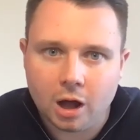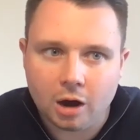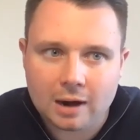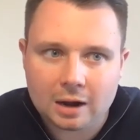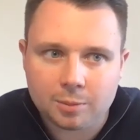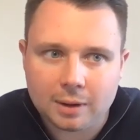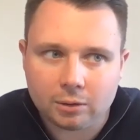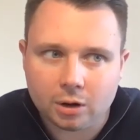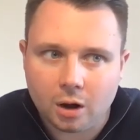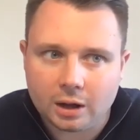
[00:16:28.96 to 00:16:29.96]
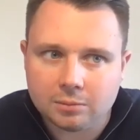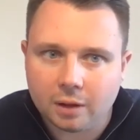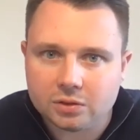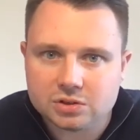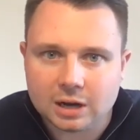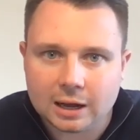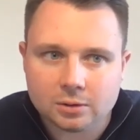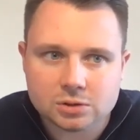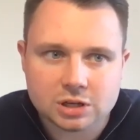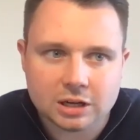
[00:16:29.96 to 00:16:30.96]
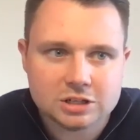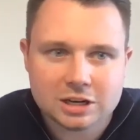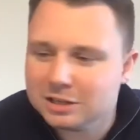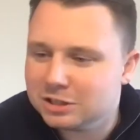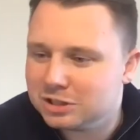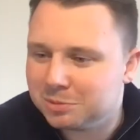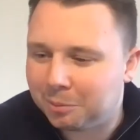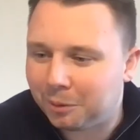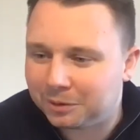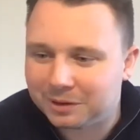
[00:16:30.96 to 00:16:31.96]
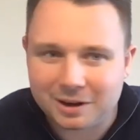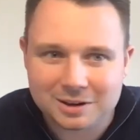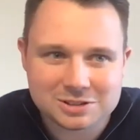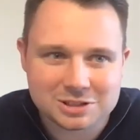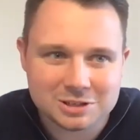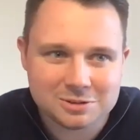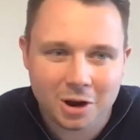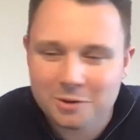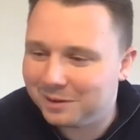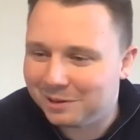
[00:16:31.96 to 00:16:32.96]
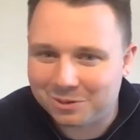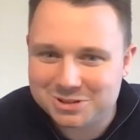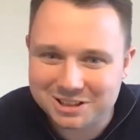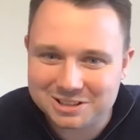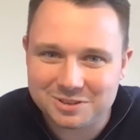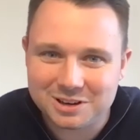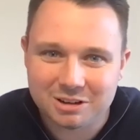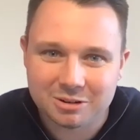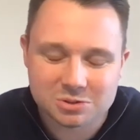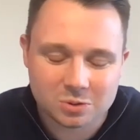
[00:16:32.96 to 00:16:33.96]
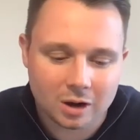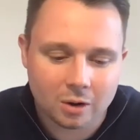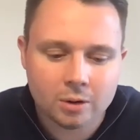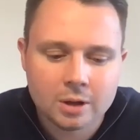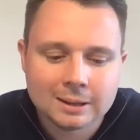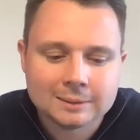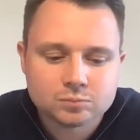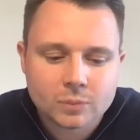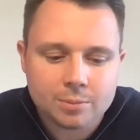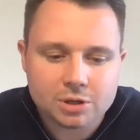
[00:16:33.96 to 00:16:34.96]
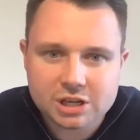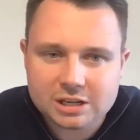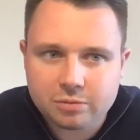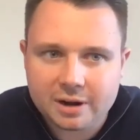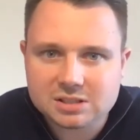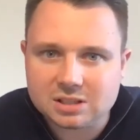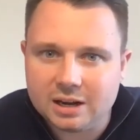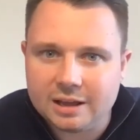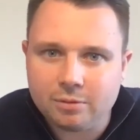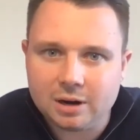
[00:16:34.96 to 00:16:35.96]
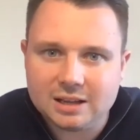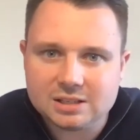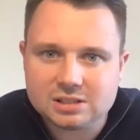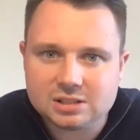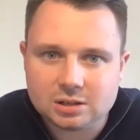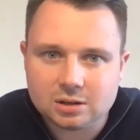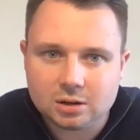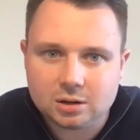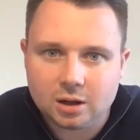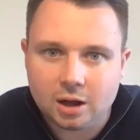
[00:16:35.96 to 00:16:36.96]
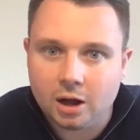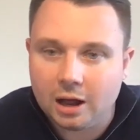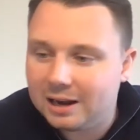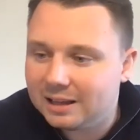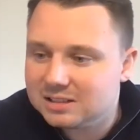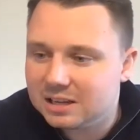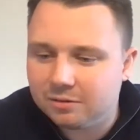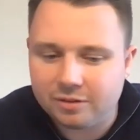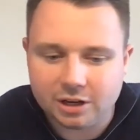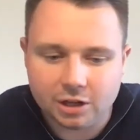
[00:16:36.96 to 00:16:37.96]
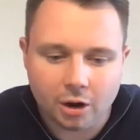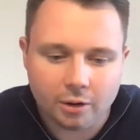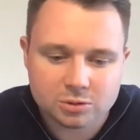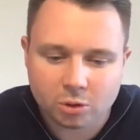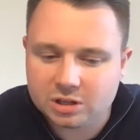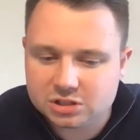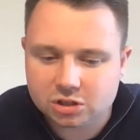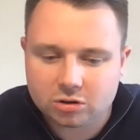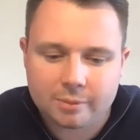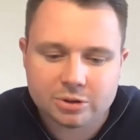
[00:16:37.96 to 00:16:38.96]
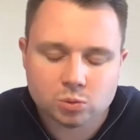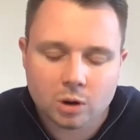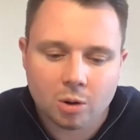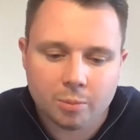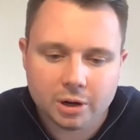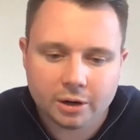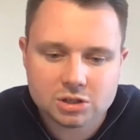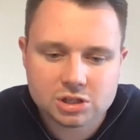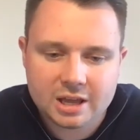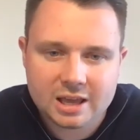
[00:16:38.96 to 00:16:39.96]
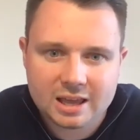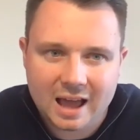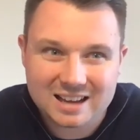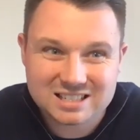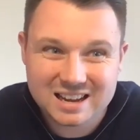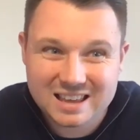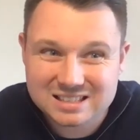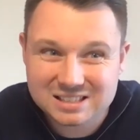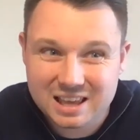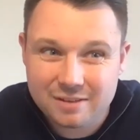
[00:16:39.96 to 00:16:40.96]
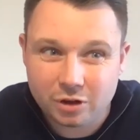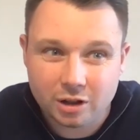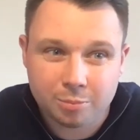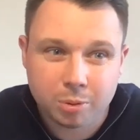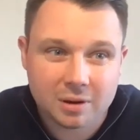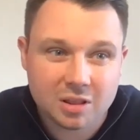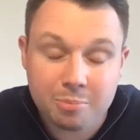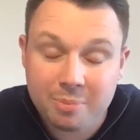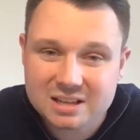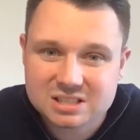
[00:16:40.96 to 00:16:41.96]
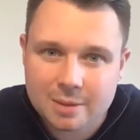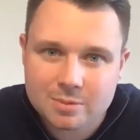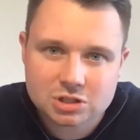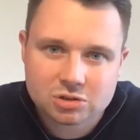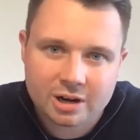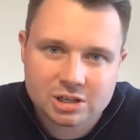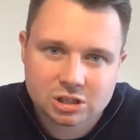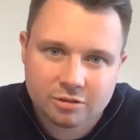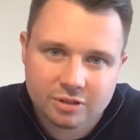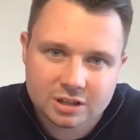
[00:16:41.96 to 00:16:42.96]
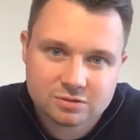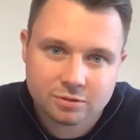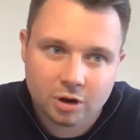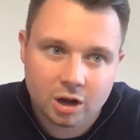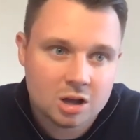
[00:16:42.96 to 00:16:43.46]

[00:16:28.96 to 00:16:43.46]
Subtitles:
around about 9 months now. She listens to my podcast. She's hopefully watching this video as well. But she's recently released a LinkedIn video. It was on Instagram as well. But she actually has given probably the best demonstration of this for